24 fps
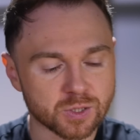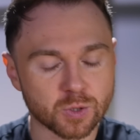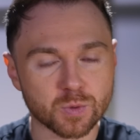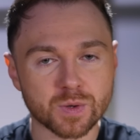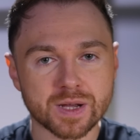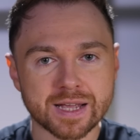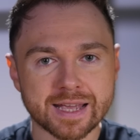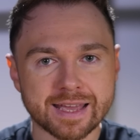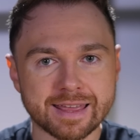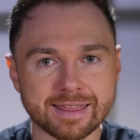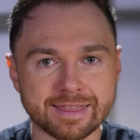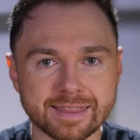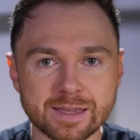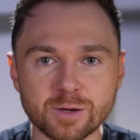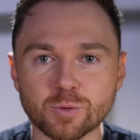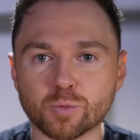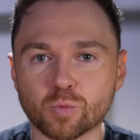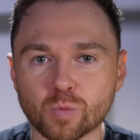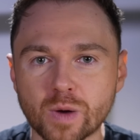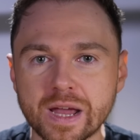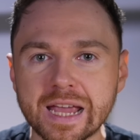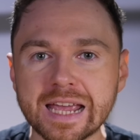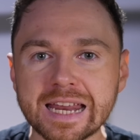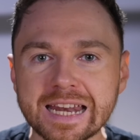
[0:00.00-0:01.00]
So the
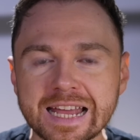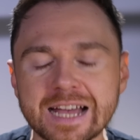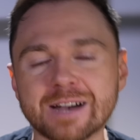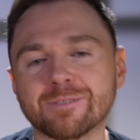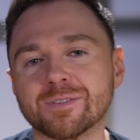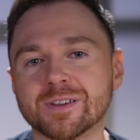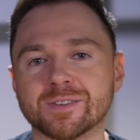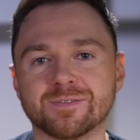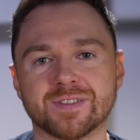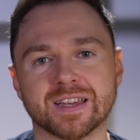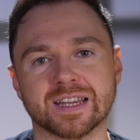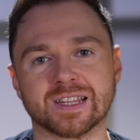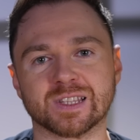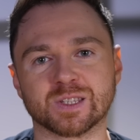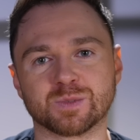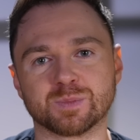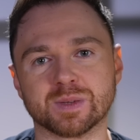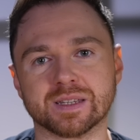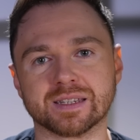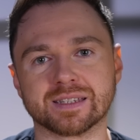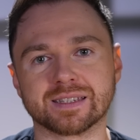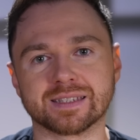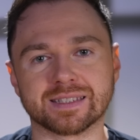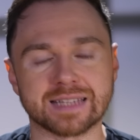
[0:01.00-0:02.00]
rate of
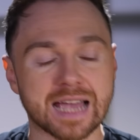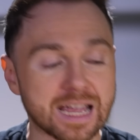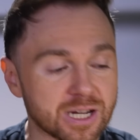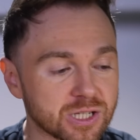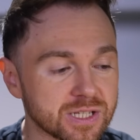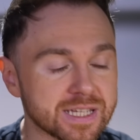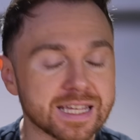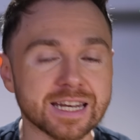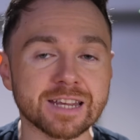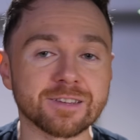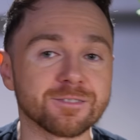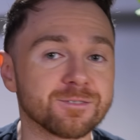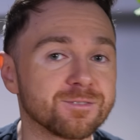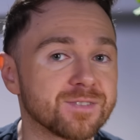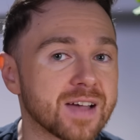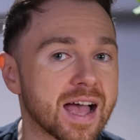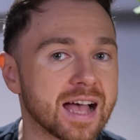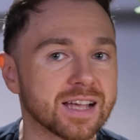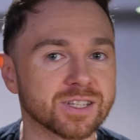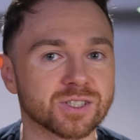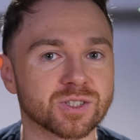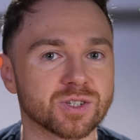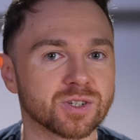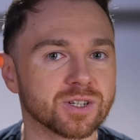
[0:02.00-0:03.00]
advancement is actually getting
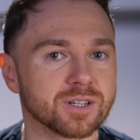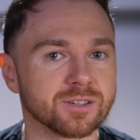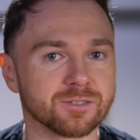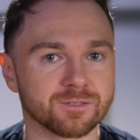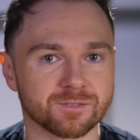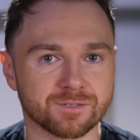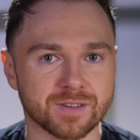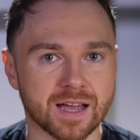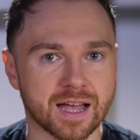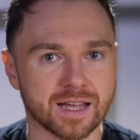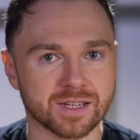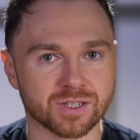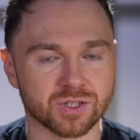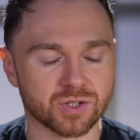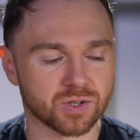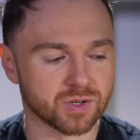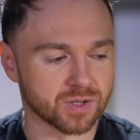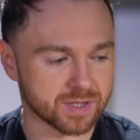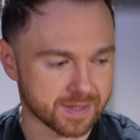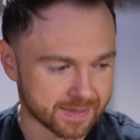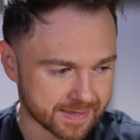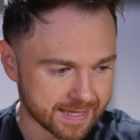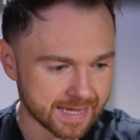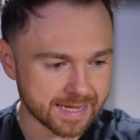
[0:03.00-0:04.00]
faster and
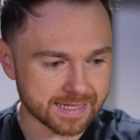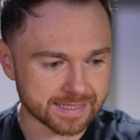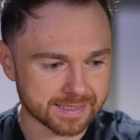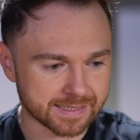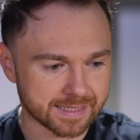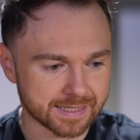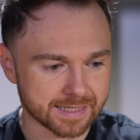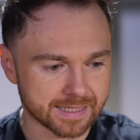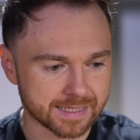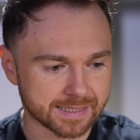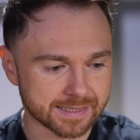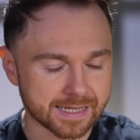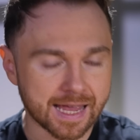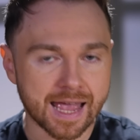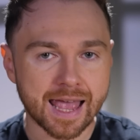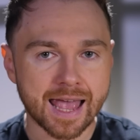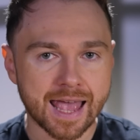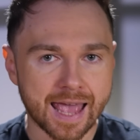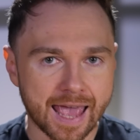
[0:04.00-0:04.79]
faster thanks to these